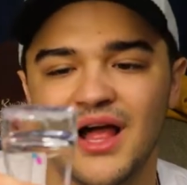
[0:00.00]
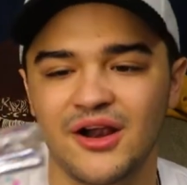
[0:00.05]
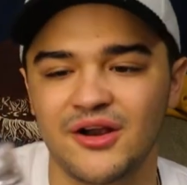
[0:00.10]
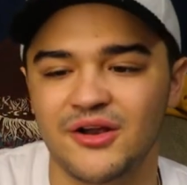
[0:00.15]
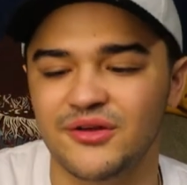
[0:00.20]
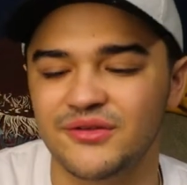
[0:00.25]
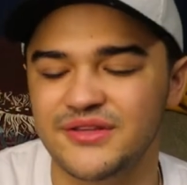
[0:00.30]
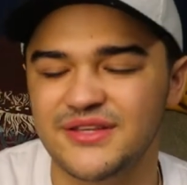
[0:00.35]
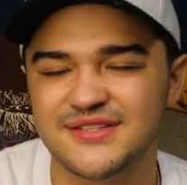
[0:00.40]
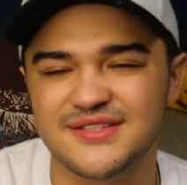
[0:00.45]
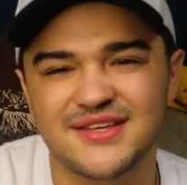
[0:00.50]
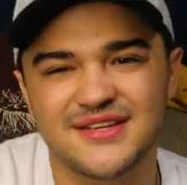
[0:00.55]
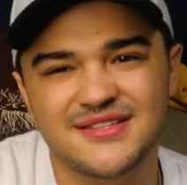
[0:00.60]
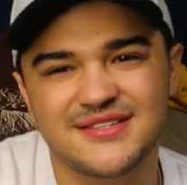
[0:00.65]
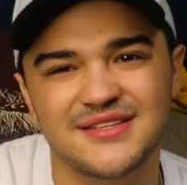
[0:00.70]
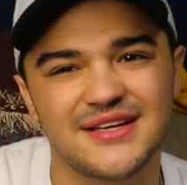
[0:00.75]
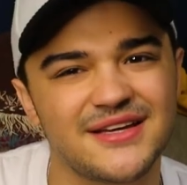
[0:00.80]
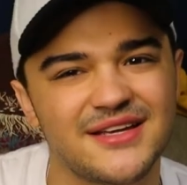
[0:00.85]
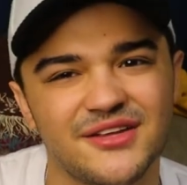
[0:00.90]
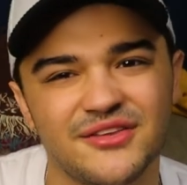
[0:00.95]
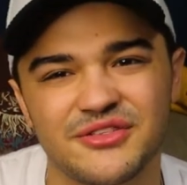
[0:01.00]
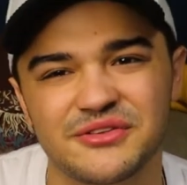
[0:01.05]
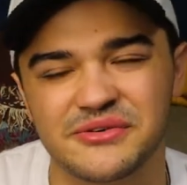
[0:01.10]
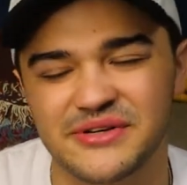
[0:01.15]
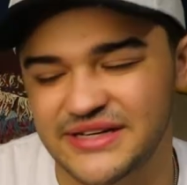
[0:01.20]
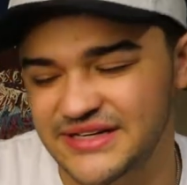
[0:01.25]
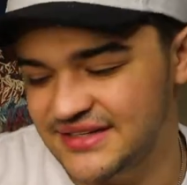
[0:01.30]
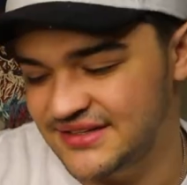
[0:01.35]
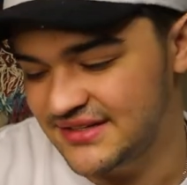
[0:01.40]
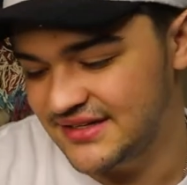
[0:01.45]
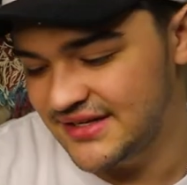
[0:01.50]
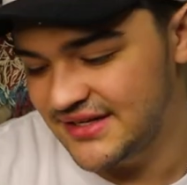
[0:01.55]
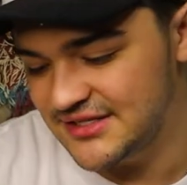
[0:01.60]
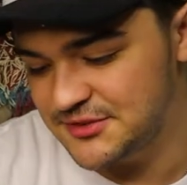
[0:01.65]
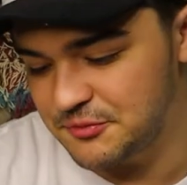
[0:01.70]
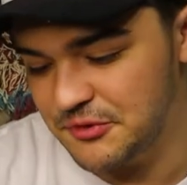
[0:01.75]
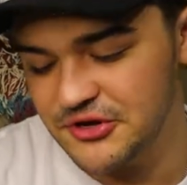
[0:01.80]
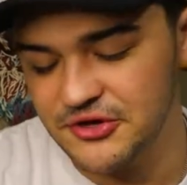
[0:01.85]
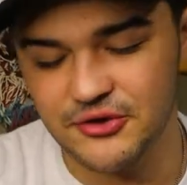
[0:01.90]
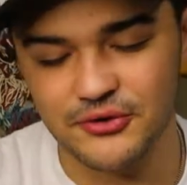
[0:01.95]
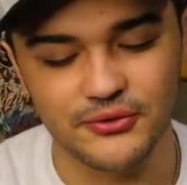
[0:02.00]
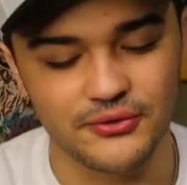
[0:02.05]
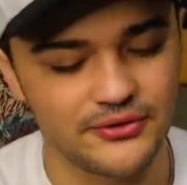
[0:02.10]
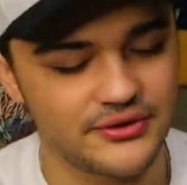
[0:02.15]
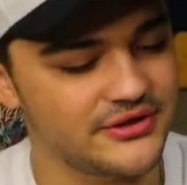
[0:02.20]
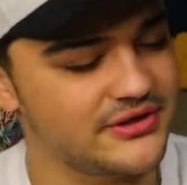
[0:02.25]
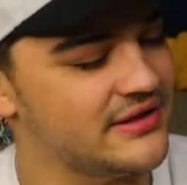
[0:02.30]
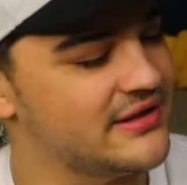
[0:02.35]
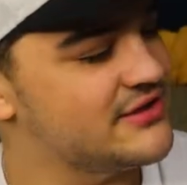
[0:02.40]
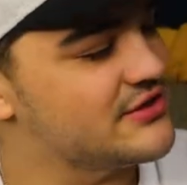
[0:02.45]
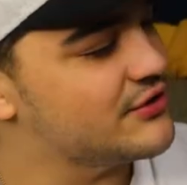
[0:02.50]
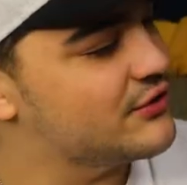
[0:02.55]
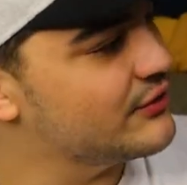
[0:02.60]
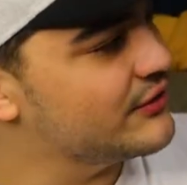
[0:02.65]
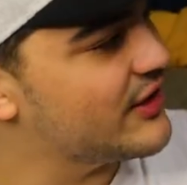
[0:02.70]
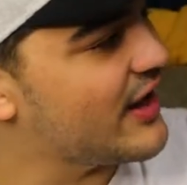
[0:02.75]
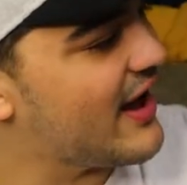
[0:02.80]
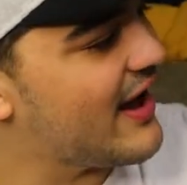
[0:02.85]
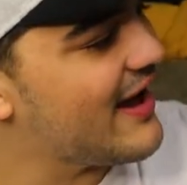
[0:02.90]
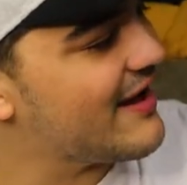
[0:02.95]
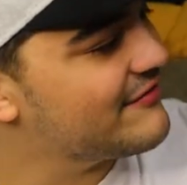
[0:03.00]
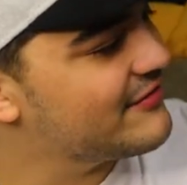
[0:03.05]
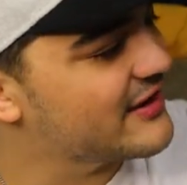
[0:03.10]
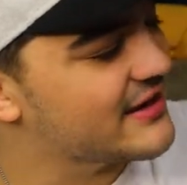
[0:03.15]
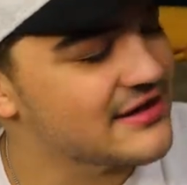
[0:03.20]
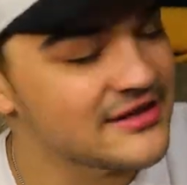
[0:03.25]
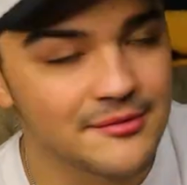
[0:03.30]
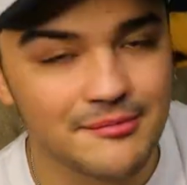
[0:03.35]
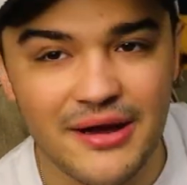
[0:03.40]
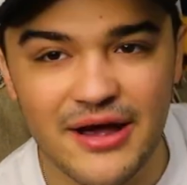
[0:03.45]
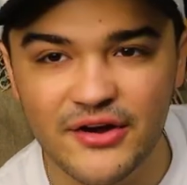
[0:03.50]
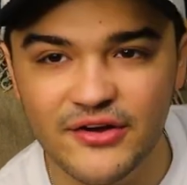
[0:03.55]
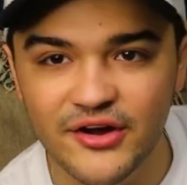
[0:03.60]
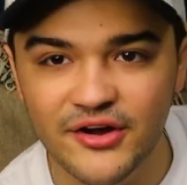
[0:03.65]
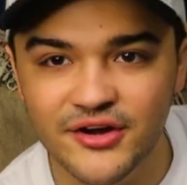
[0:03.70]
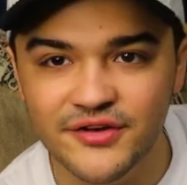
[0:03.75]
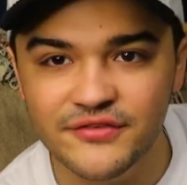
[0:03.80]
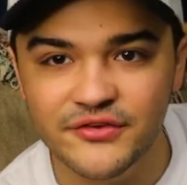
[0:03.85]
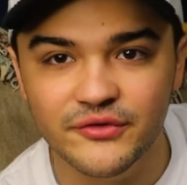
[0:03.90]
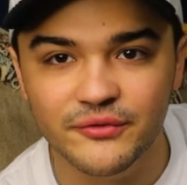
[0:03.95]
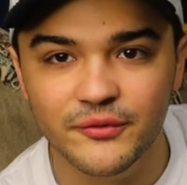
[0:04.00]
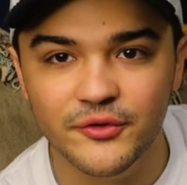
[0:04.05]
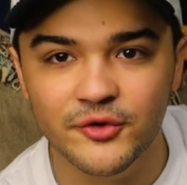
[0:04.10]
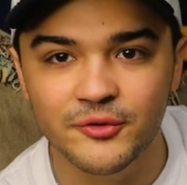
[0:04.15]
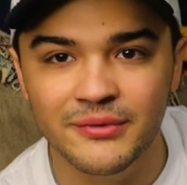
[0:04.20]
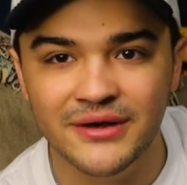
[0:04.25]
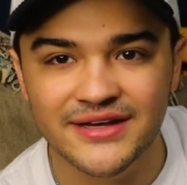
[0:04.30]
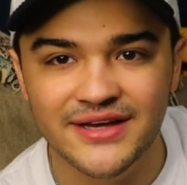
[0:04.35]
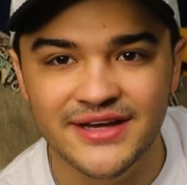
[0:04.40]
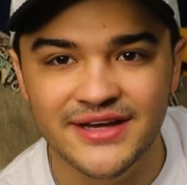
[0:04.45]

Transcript: don't know, this gets like a 3. It's pretty cool. It's cool to have like in the background of your room, I